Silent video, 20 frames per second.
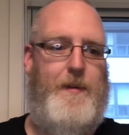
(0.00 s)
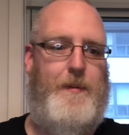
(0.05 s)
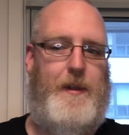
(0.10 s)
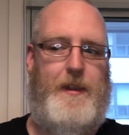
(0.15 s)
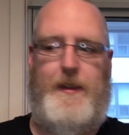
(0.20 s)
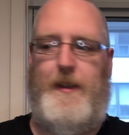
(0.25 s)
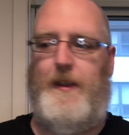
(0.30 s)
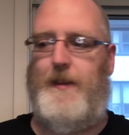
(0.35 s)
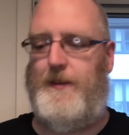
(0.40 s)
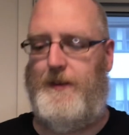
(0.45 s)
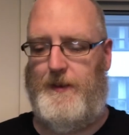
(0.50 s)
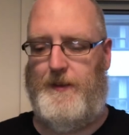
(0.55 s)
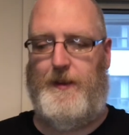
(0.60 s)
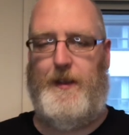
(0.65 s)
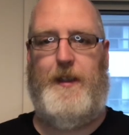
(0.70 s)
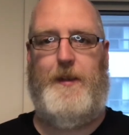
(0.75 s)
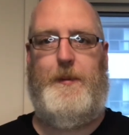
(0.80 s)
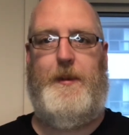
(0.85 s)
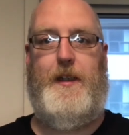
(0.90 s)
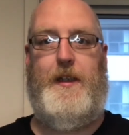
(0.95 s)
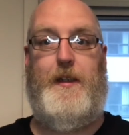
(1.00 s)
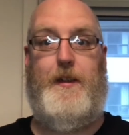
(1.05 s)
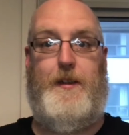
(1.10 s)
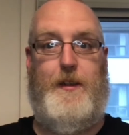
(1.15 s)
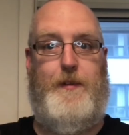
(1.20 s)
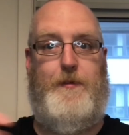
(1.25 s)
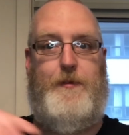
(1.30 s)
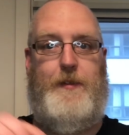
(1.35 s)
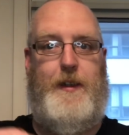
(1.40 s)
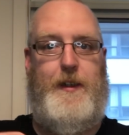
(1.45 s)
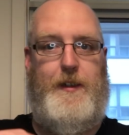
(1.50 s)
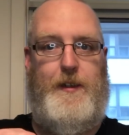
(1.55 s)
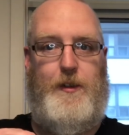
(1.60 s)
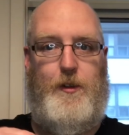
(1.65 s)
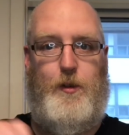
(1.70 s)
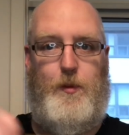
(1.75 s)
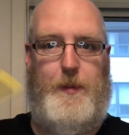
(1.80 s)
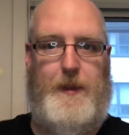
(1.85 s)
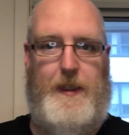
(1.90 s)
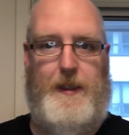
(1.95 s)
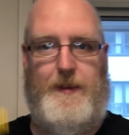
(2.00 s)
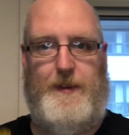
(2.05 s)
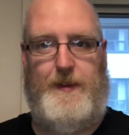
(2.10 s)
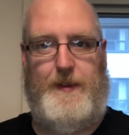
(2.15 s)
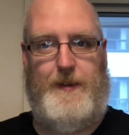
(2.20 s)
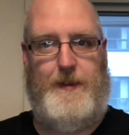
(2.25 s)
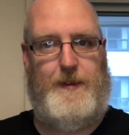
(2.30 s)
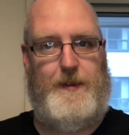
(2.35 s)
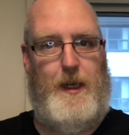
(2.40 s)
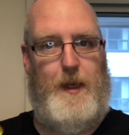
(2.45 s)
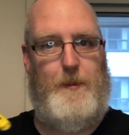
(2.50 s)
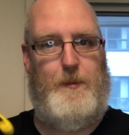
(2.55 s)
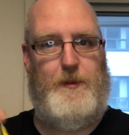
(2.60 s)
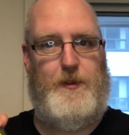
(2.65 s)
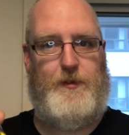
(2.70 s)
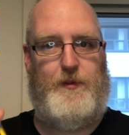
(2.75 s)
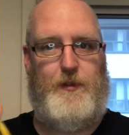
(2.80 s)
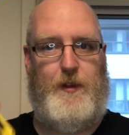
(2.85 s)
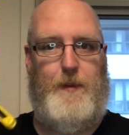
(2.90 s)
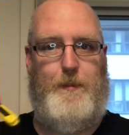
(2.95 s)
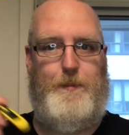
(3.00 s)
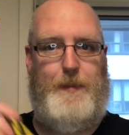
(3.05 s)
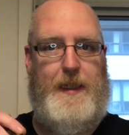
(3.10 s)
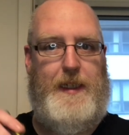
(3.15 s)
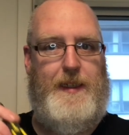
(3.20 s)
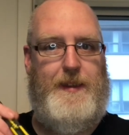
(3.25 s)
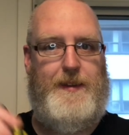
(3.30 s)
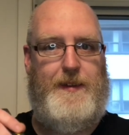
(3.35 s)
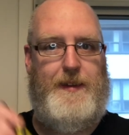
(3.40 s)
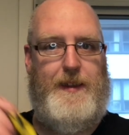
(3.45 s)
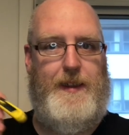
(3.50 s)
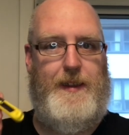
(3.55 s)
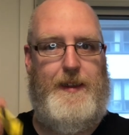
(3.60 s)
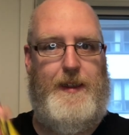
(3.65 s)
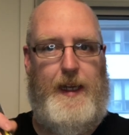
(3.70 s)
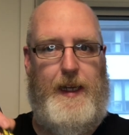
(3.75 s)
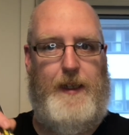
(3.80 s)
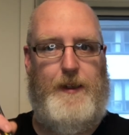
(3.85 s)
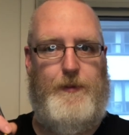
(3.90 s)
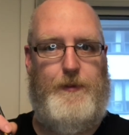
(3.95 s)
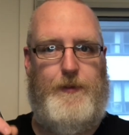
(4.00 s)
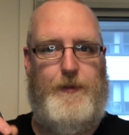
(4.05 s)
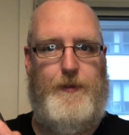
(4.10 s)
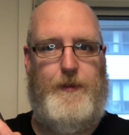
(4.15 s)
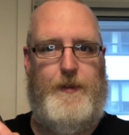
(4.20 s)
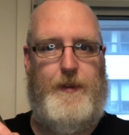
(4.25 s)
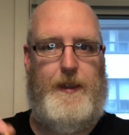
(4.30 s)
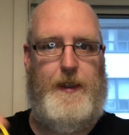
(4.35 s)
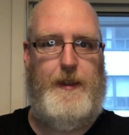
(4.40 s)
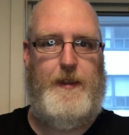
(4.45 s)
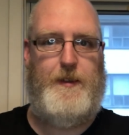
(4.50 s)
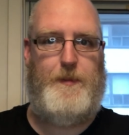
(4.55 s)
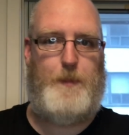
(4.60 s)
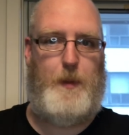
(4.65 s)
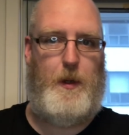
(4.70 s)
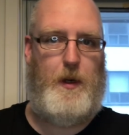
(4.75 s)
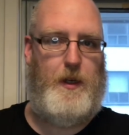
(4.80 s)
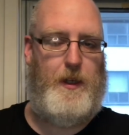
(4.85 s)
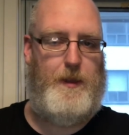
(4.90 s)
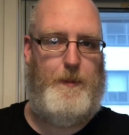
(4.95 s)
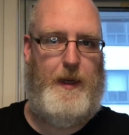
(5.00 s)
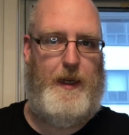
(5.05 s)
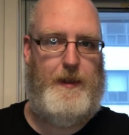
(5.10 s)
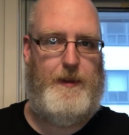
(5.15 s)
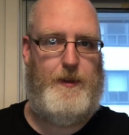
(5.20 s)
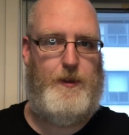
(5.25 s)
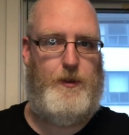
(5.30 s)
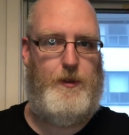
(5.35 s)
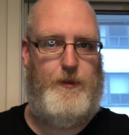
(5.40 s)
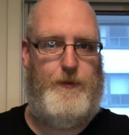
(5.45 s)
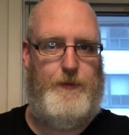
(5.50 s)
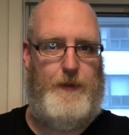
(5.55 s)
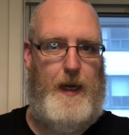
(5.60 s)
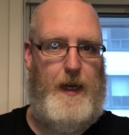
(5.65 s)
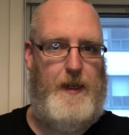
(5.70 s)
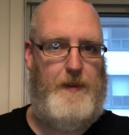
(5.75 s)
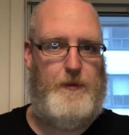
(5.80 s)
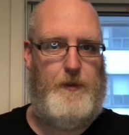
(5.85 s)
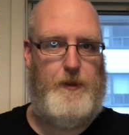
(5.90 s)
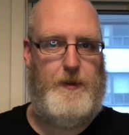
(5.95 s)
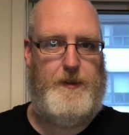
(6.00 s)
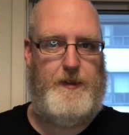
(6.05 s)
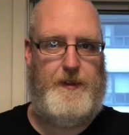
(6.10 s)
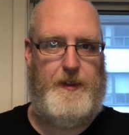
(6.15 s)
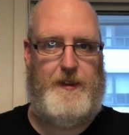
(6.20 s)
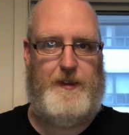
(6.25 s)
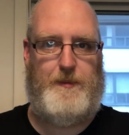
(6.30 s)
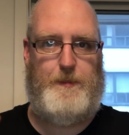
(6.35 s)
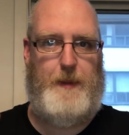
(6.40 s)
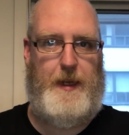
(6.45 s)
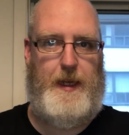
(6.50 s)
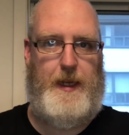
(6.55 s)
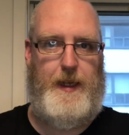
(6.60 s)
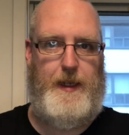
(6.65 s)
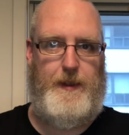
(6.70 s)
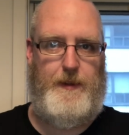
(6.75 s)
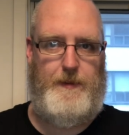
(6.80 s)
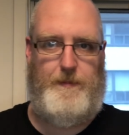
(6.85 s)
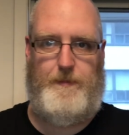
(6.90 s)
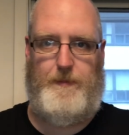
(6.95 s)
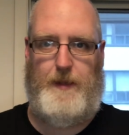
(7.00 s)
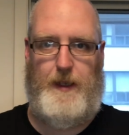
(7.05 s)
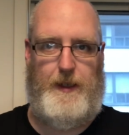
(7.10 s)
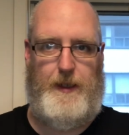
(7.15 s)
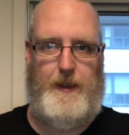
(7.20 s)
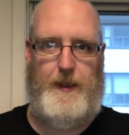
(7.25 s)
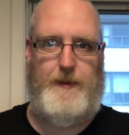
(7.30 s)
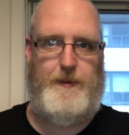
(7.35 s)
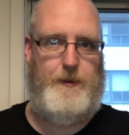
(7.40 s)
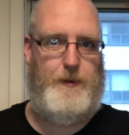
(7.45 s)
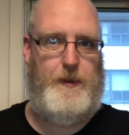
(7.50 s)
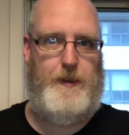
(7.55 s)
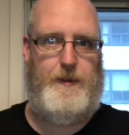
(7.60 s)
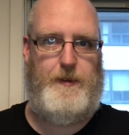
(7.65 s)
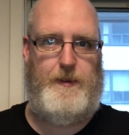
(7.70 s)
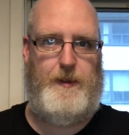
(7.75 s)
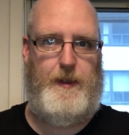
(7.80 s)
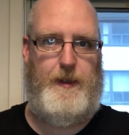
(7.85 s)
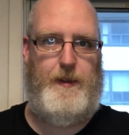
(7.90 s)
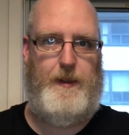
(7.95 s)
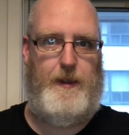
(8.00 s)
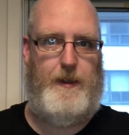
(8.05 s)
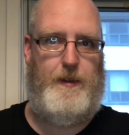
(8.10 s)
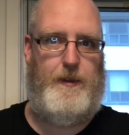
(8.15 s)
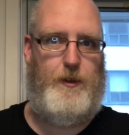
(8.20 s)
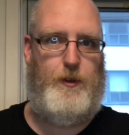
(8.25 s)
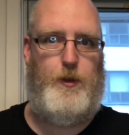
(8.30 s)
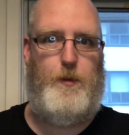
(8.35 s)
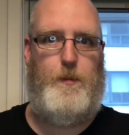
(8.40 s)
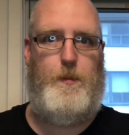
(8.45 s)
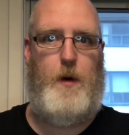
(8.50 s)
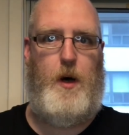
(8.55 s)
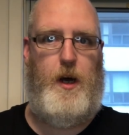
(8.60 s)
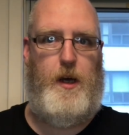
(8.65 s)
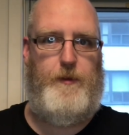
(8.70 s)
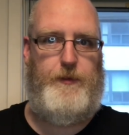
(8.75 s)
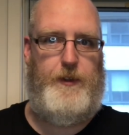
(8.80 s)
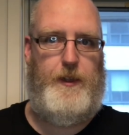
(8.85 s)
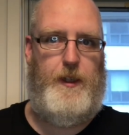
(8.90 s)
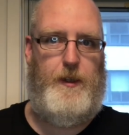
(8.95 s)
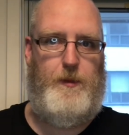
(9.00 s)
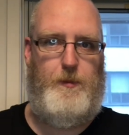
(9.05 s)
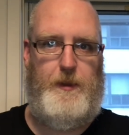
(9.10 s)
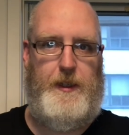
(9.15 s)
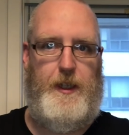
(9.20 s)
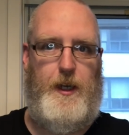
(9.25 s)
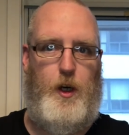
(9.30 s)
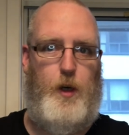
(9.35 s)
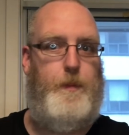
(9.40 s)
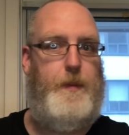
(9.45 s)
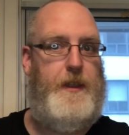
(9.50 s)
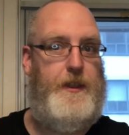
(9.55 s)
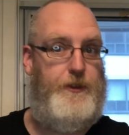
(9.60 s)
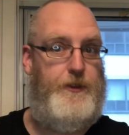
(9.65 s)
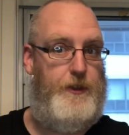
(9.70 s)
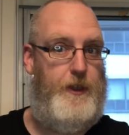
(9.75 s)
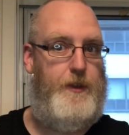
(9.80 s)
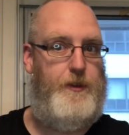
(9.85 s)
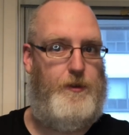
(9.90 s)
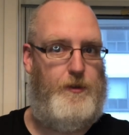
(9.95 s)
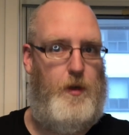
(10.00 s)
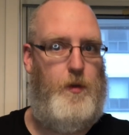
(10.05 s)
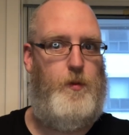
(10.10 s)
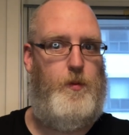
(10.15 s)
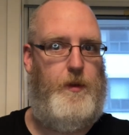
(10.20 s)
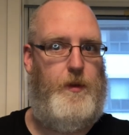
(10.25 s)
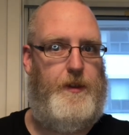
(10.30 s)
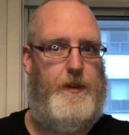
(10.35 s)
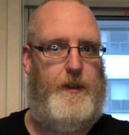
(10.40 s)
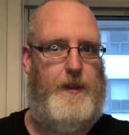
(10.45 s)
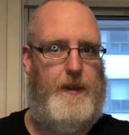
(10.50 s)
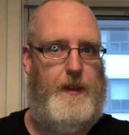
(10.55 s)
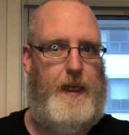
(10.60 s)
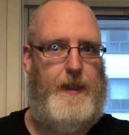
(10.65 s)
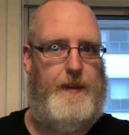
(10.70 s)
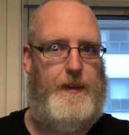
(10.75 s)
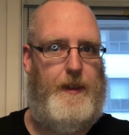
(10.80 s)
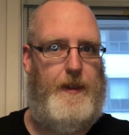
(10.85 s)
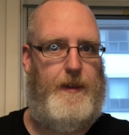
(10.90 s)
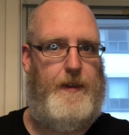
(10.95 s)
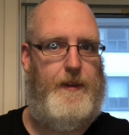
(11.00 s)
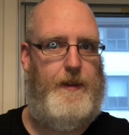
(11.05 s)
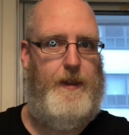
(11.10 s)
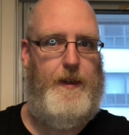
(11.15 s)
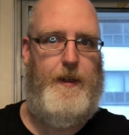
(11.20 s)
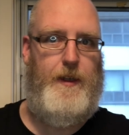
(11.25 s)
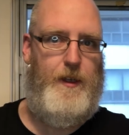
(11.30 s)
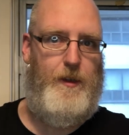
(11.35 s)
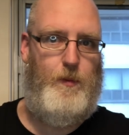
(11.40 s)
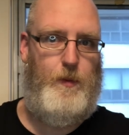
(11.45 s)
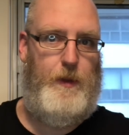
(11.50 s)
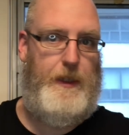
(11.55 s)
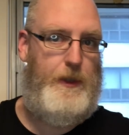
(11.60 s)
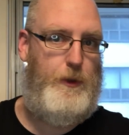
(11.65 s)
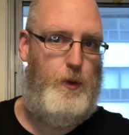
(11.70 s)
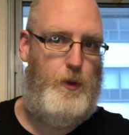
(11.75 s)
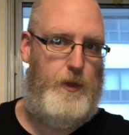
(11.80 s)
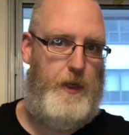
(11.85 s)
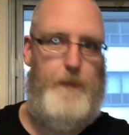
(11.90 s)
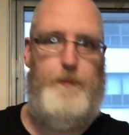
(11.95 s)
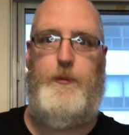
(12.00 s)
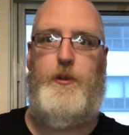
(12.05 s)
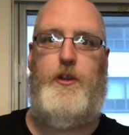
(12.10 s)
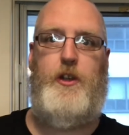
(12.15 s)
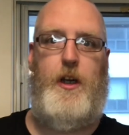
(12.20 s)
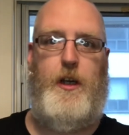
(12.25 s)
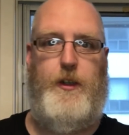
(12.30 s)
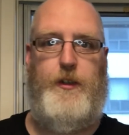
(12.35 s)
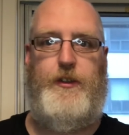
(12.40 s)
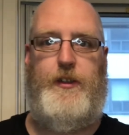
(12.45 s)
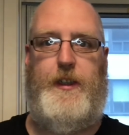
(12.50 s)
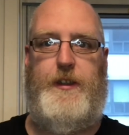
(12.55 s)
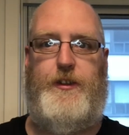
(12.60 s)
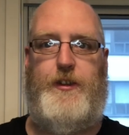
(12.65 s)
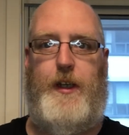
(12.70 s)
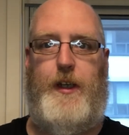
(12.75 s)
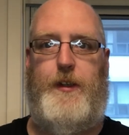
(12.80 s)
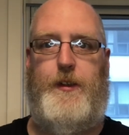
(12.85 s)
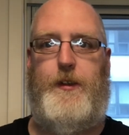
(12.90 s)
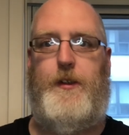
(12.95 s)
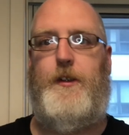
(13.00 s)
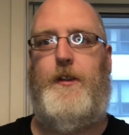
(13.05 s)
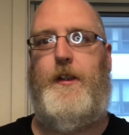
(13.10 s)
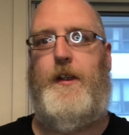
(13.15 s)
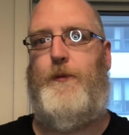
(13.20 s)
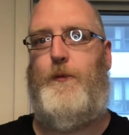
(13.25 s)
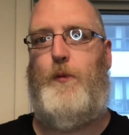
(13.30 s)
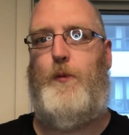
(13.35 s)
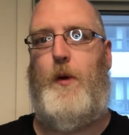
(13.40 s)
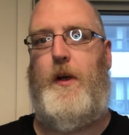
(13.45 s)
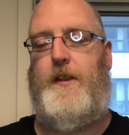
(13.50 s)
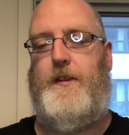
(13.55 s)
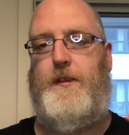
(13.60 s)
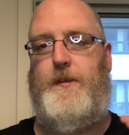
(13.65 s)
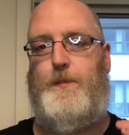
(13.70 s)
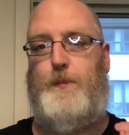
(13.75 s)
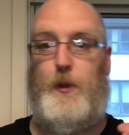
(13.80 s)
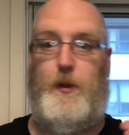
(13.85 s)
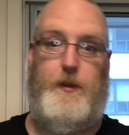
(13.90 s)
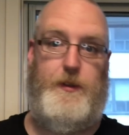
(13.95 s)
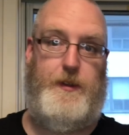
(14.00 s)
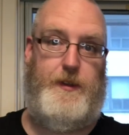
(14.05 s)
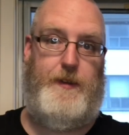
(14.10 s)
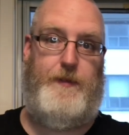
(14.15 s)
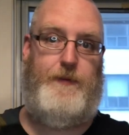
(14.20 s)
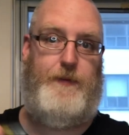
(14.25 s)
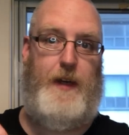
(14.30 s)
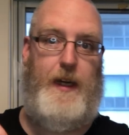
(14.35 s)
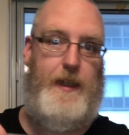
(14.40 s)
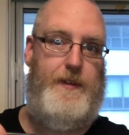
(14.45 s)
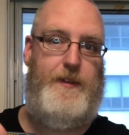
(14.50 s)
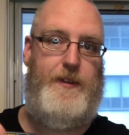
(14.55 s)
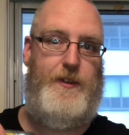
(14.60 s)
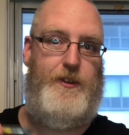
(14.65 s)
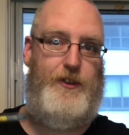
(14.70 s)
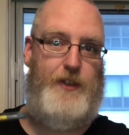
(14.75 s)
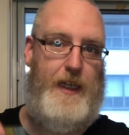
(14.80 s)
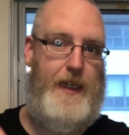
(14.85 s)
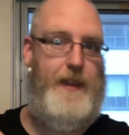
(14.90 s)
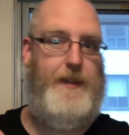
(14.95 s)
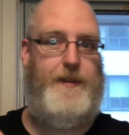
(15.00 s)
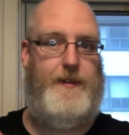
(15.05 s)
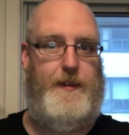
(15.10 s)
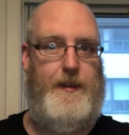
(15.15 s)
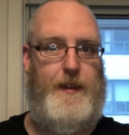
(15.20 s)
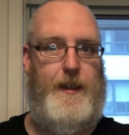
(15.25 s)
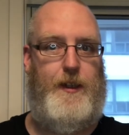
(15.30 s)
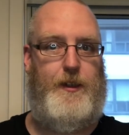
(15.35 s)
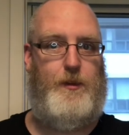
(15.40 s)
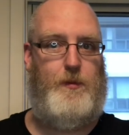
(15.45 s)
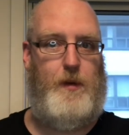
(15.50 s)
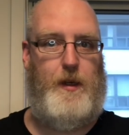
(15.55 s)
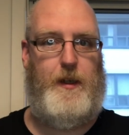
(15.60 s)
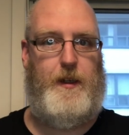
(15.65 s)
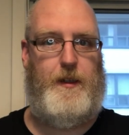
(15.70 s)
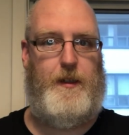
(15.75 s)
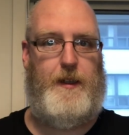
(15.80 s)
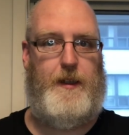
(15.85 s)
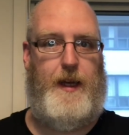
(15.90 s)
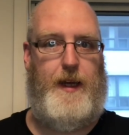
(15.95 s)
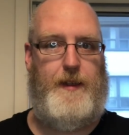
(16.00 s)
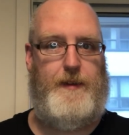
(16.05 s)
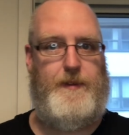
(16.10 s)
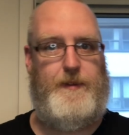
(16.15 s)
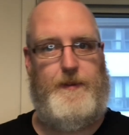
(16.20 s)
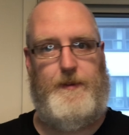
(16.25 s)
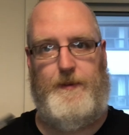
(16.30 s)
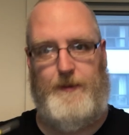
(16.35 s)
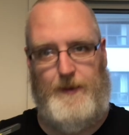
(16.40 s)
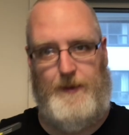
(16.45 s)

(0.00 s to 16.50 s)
But this is going to be a good video because this comes from B C Dave. He's part of my little five or six man, I guess you could say, like a little mafia. We help each other out with collecting. We don't upcharge each other. If one person finds a chase, the other one collects.